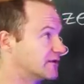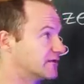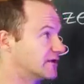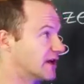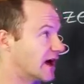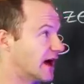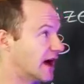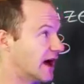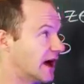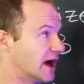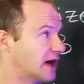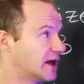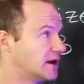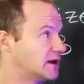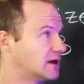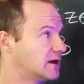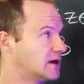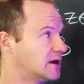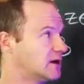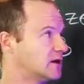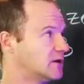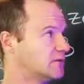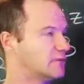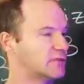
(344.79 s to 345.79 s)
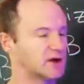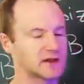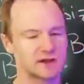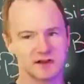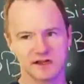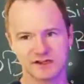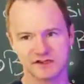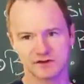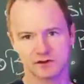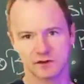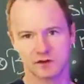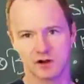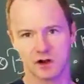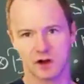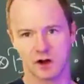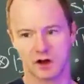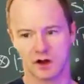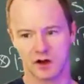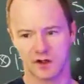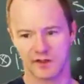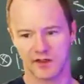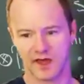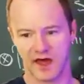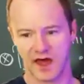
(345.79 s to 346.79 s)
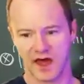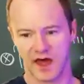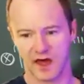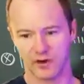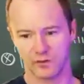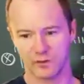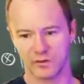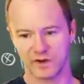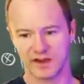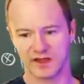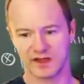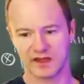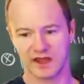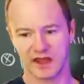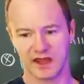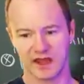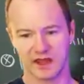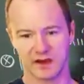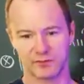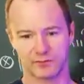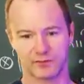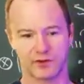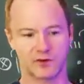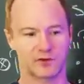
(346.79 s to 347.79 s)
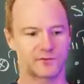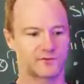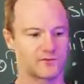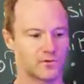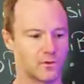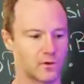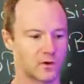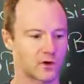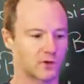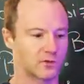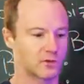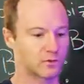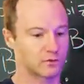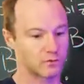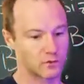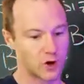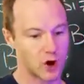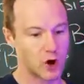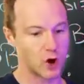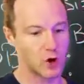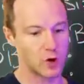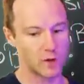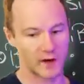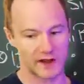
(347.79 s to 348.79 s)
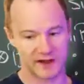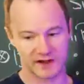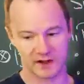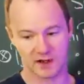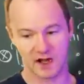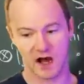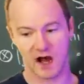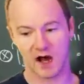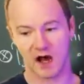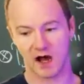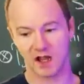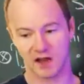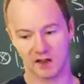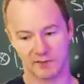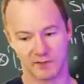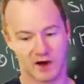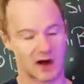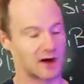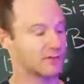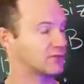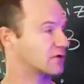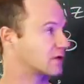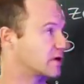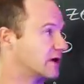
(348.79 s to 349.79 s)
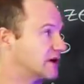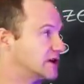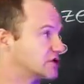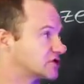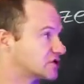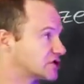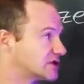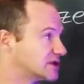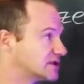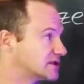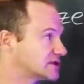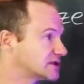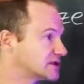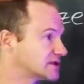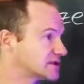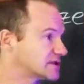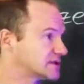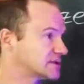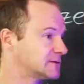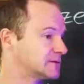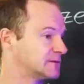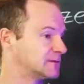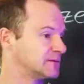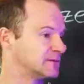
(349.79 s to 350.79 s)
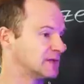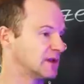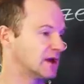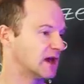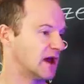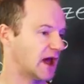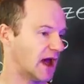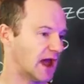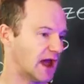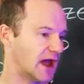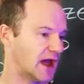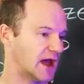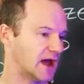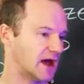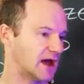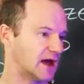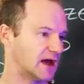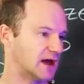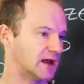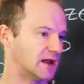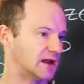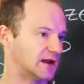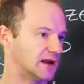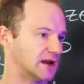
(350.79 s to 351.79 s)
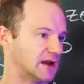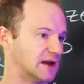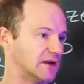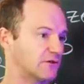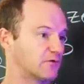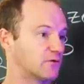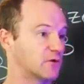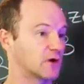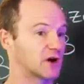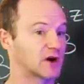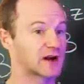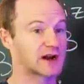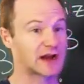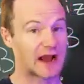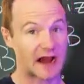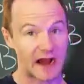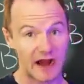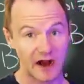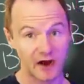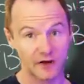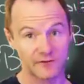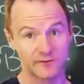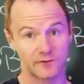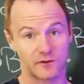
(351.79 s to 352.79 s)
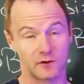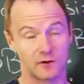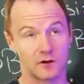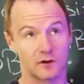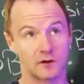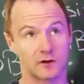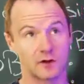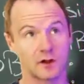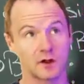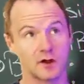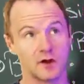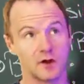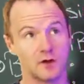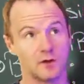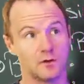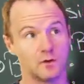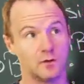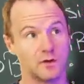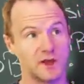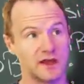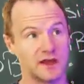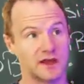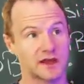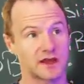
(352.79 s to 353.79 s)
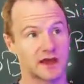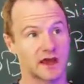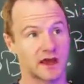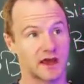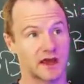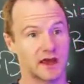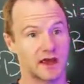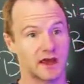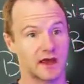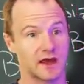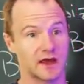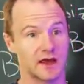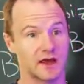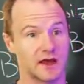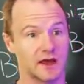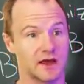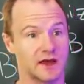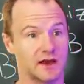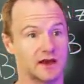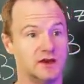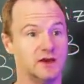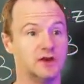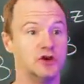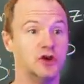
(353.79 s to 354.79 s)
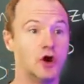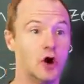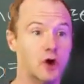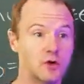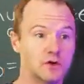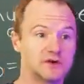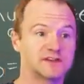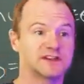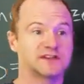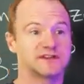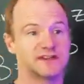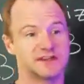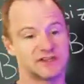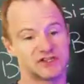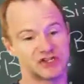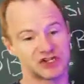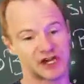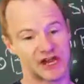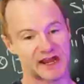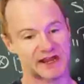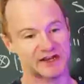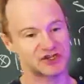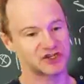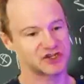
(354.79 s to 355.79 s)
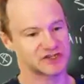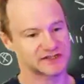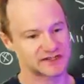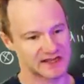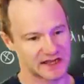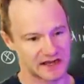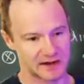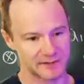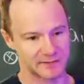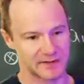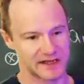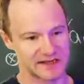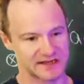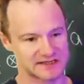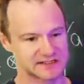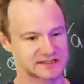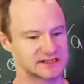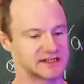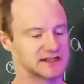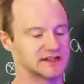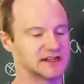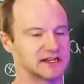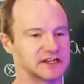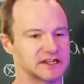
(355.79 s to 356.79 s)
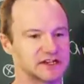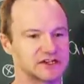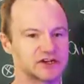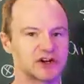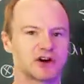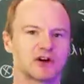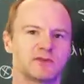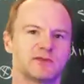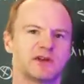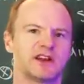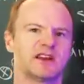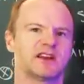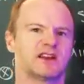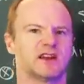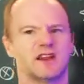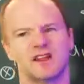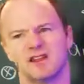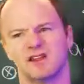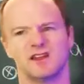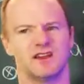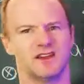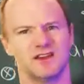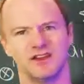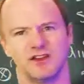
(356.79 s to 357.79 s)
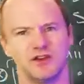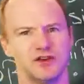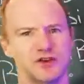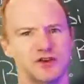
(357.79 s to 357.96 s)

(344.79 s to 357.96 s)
of that, but let's recall that we can perform row and column operations. And if we're careful, we can note the changes that it makes to the determinant and then